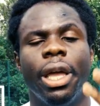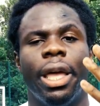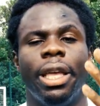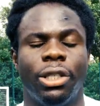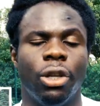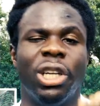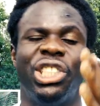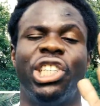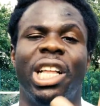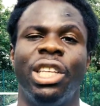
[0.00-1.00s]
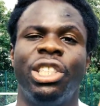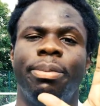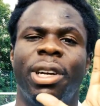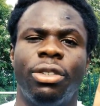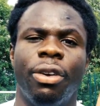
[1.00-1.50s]
is not challenging
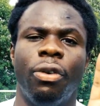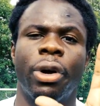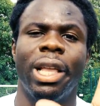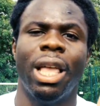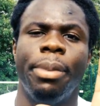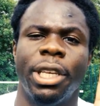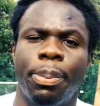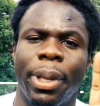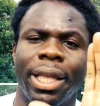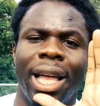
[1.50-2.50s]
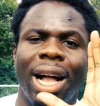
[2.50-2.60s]
myself. Okay, let me explain.